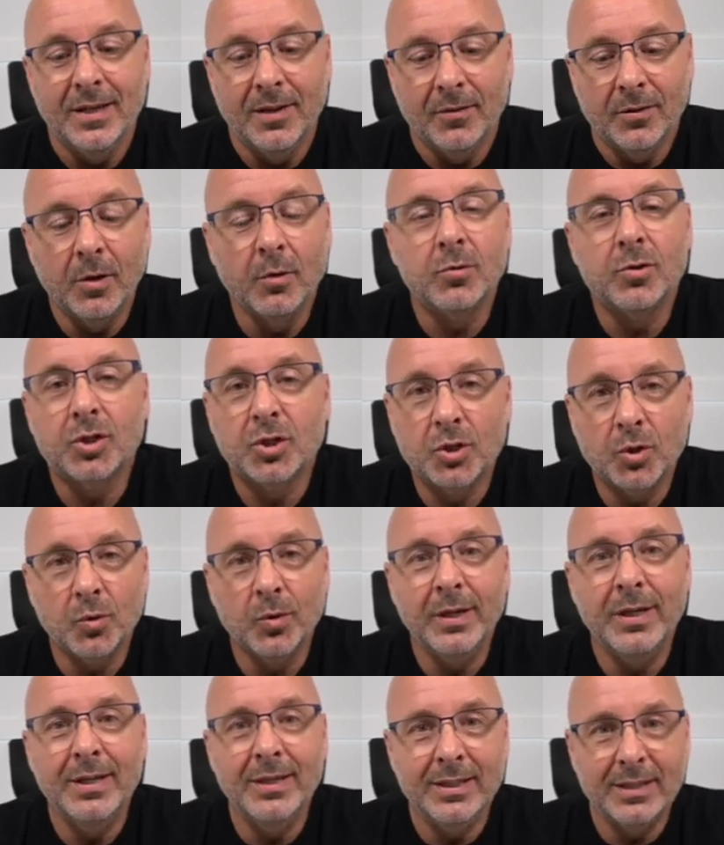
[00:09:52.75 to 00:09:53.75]
those
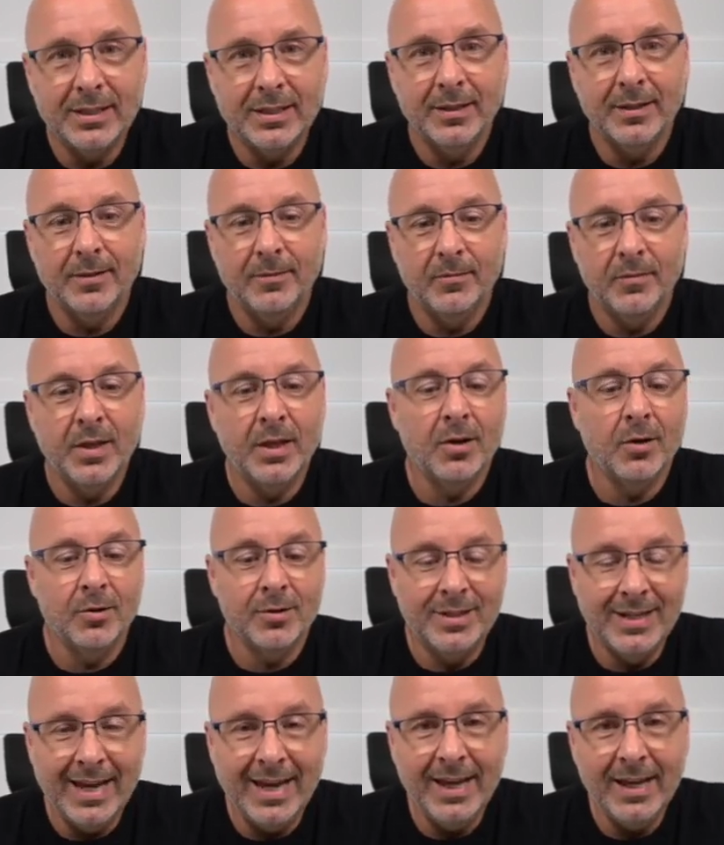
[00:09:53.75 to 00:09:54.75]
trees that are
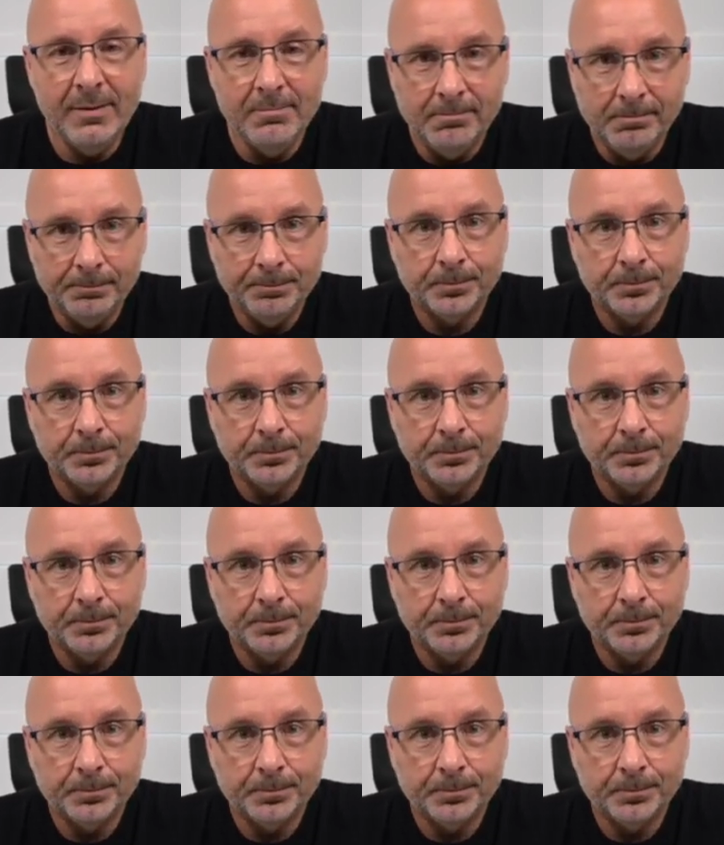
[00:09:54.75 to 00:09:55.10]
dead